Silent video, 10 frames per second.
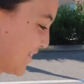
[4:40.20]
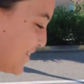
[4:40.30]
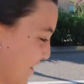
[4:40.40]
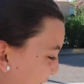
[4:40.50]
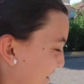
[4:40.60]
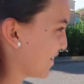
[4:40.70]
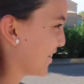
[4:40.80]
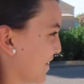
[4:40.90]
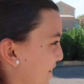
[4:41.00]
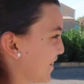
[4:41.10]
I know, that
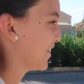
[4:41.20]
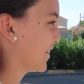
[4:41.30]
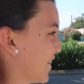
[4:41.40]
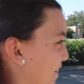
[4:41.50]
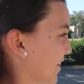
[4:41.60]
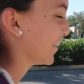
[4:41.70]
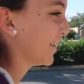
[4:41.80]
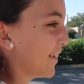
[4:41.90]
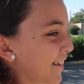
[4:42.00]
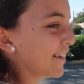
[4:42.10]
can be scary. I was saying to
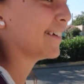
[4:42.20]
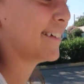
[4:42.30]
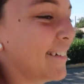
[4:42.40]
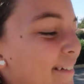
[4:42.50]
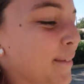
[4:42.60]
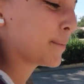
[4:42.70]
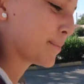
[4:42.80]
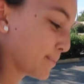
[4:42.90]
Daddy, oh my gosh,